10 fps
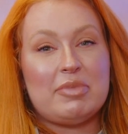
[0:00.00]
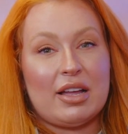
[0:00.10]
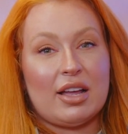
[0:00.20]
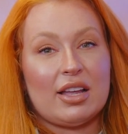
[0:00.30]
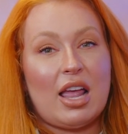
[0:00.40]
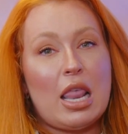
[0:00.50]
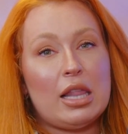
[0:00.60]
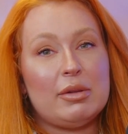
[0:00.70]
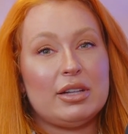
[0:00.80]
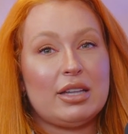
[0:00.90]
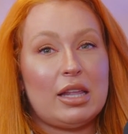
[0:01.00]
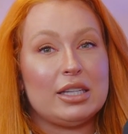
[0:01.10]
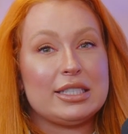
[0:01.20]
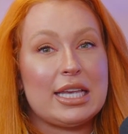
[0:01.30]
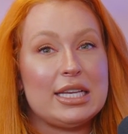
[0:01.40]
But a
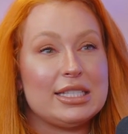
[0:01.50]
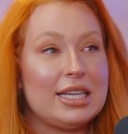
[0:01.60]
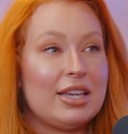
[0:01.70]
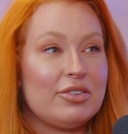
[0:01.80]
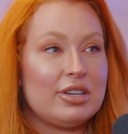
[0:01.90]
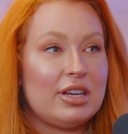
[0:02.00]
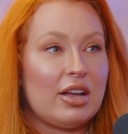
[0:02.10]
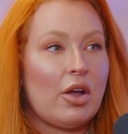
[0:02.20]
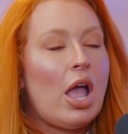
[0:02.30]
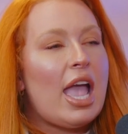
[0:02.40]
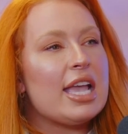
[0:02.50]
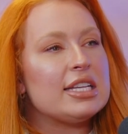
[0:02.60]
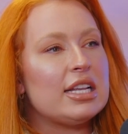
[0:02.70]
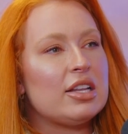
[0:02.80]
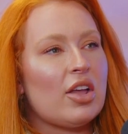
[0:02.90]
little teasing here and now.
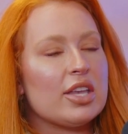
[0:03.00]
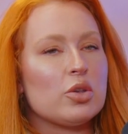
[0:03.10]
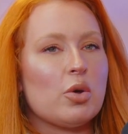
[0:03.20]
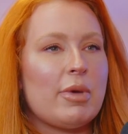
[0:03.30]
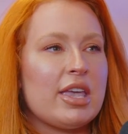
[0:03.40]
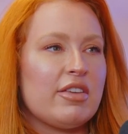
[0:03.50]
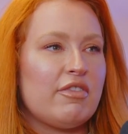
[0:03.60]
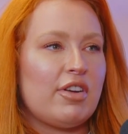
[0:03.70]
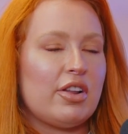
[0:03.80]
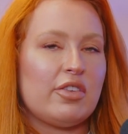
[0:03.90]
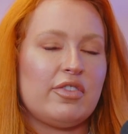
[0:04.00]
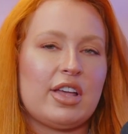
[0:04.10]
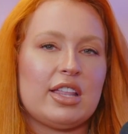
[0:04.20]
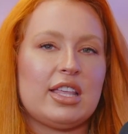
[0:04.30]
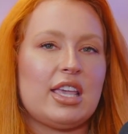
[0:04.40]
Is it like you're making fun of the
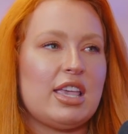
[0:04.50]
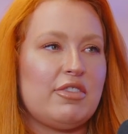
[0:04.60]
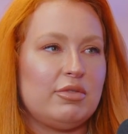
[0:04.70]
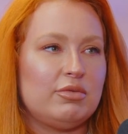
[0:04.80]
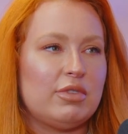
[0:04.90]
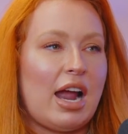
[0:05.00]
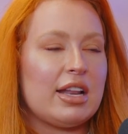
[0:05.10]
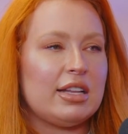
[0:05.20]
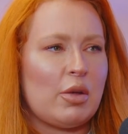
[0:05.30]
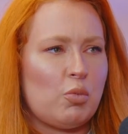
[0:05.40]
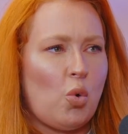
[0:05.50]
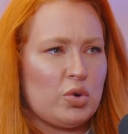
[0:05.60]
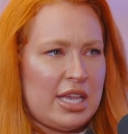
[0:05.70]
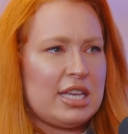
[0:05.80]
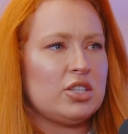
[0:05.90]
fact that he
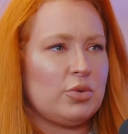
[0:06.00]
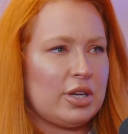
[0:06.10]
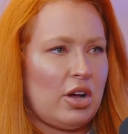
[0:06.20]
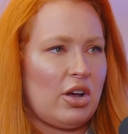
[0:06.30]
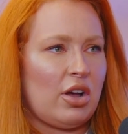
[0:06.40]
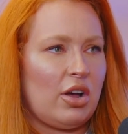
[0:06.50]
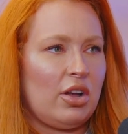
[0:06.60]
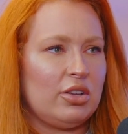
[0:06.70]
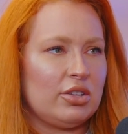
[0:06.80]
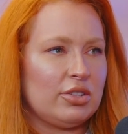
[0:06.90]
walked into a car?